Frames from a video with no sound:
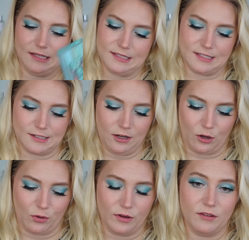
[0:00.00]

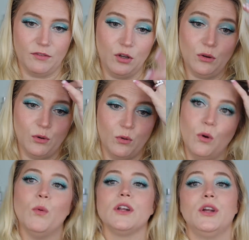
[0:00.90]
So if you
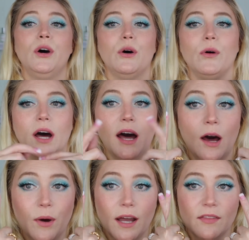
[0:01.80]
want to know
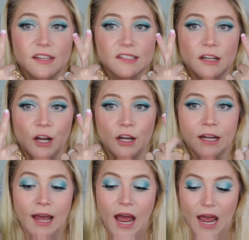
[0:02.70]
how I got this look
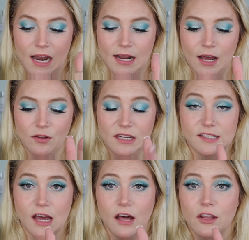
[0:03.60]
and how
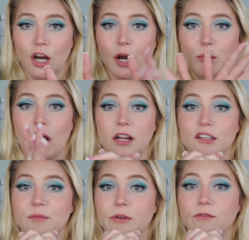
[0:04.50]
these other
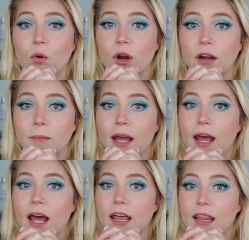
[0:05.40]
products perform,
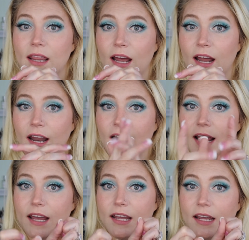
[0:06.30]
then